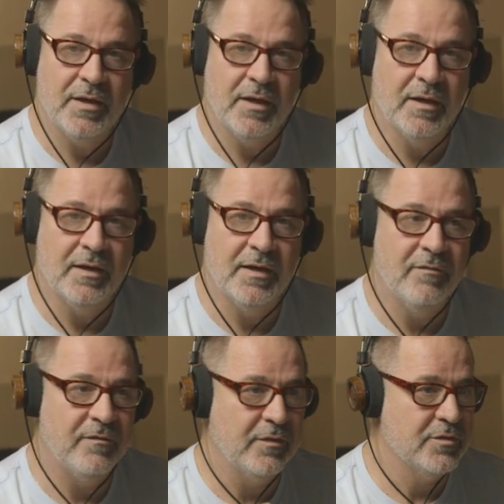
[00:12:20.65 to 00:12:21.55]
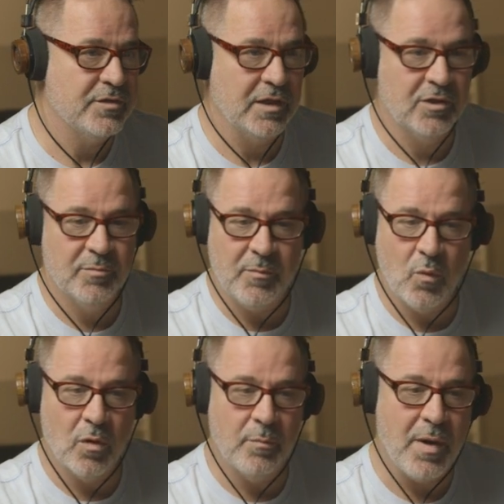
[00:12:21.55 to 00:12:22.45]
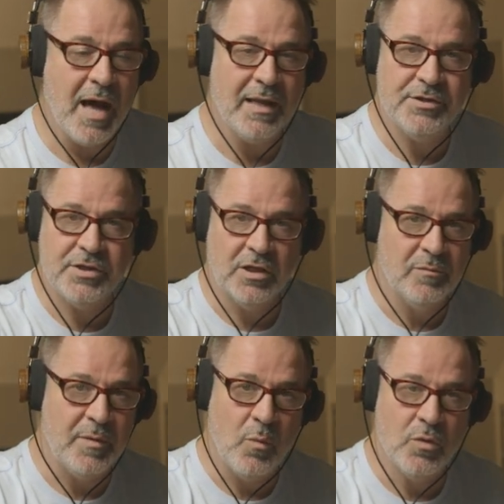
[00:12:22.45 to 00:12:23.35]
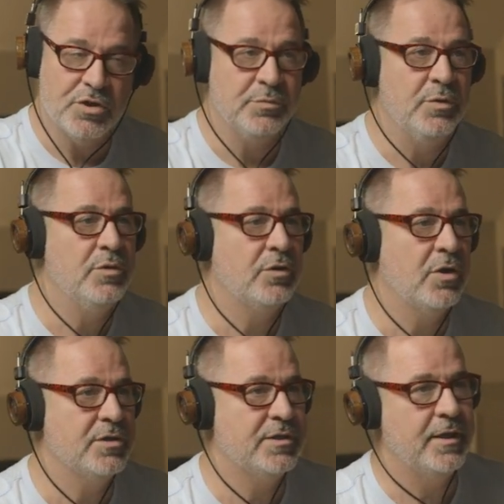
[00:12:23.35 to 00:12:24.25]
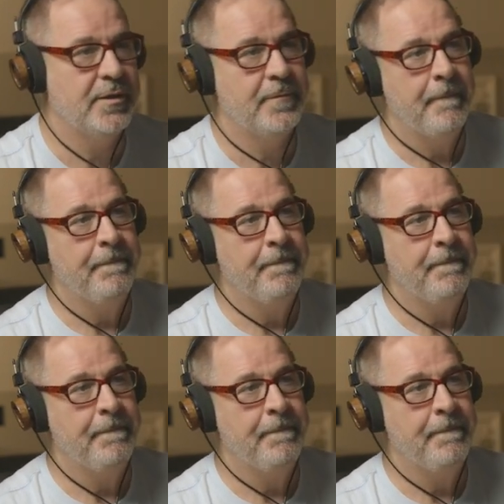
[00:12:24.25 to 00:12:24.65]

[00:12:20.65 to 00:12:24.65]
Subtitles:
It feels a little bit more polished, a little bit more smooth across there.